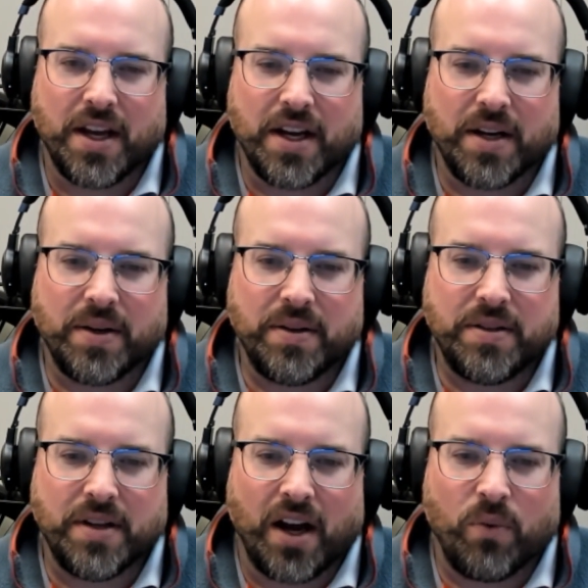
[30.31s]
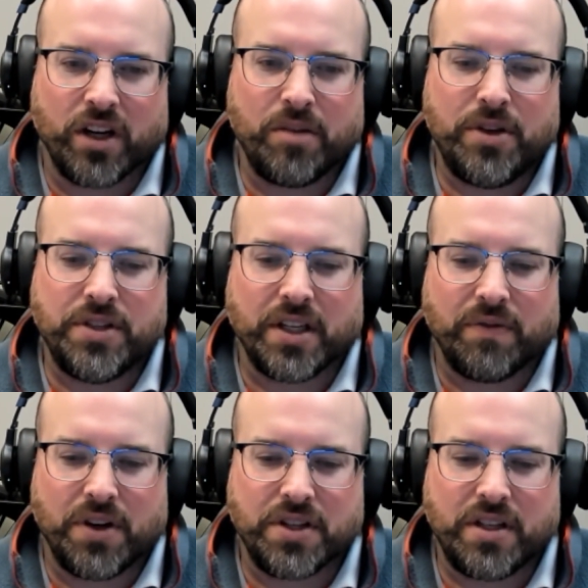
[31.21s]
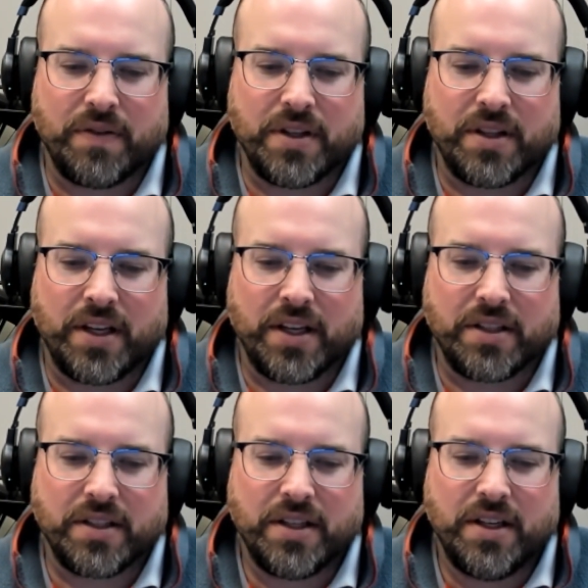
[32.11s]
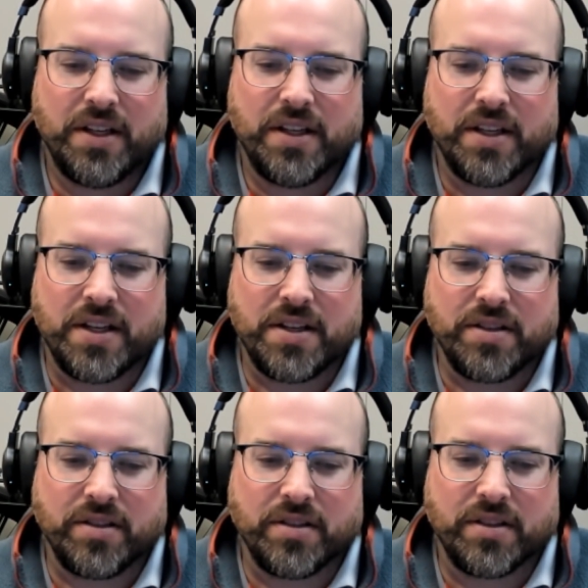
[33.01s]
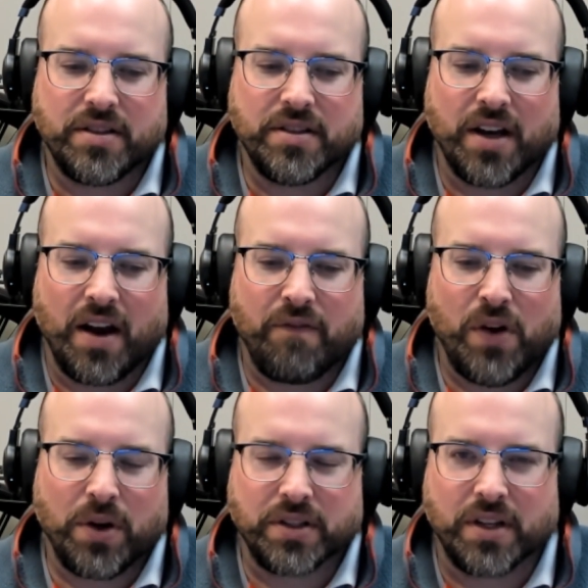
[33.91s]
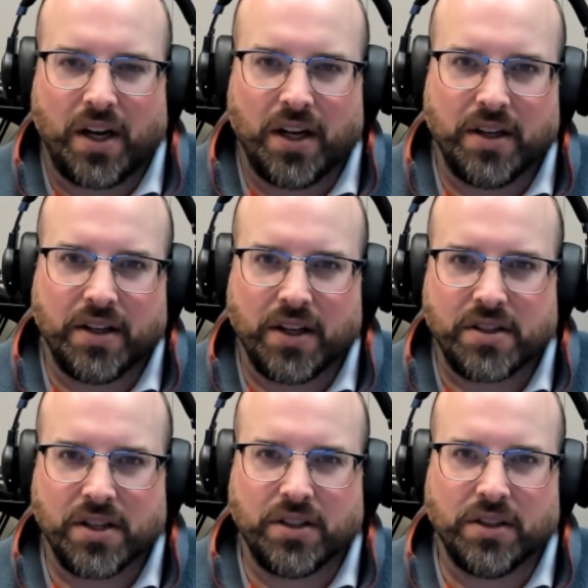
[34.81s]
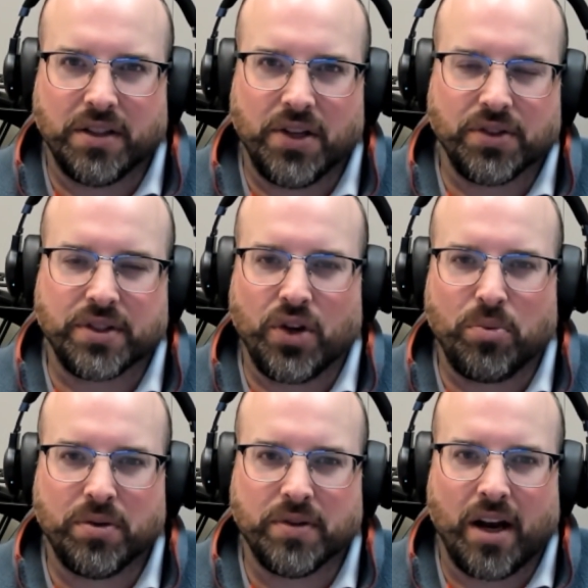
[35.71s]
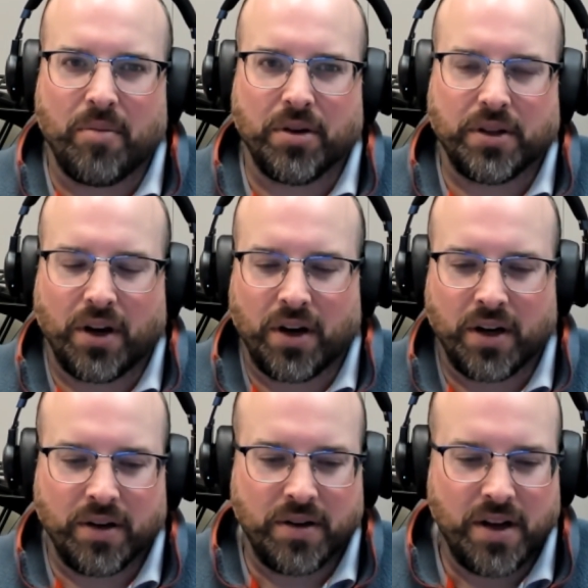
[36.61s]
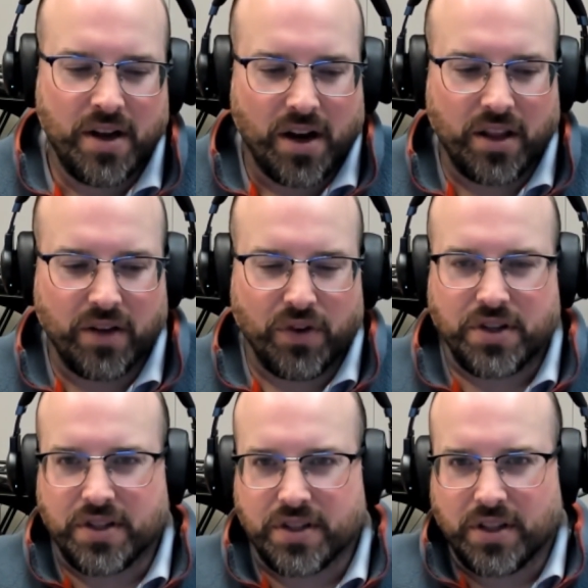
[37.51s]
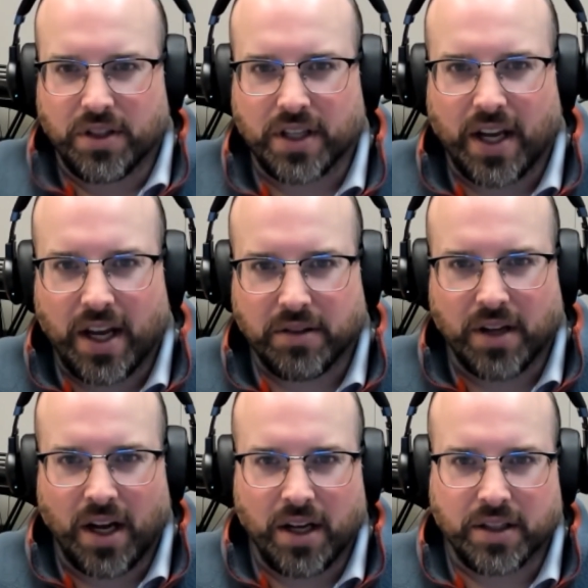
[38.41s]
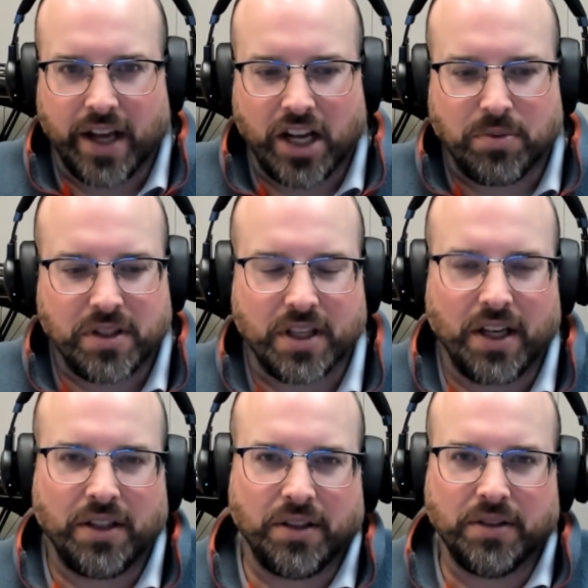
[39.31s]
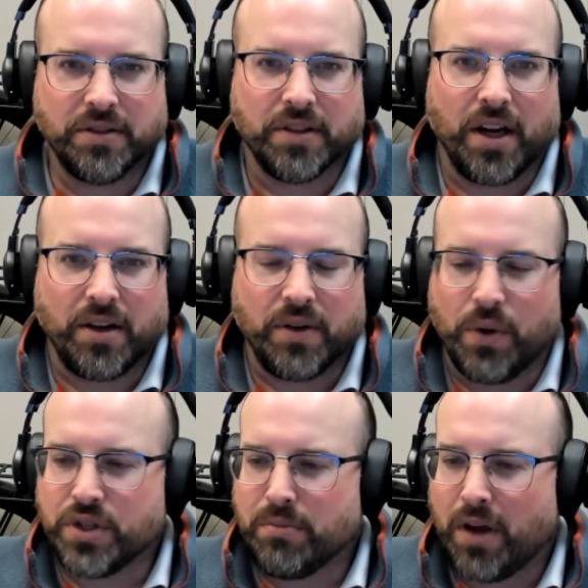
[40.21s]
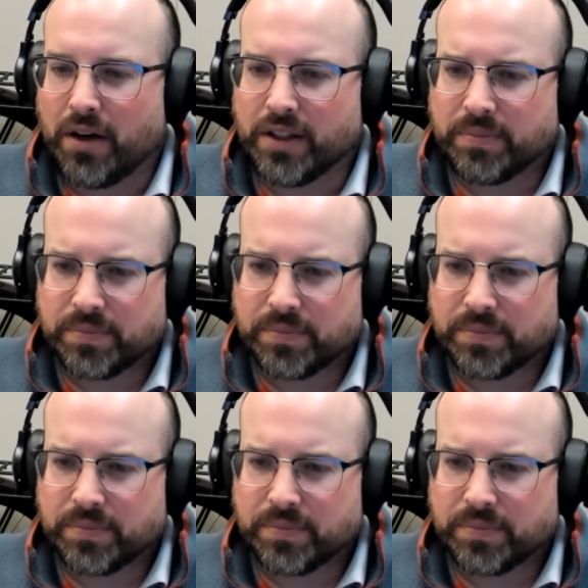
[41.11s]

And we're going to be using a version of it that is focused on a single hill slope, but there are other versions that look at catchment scale erosion modeling.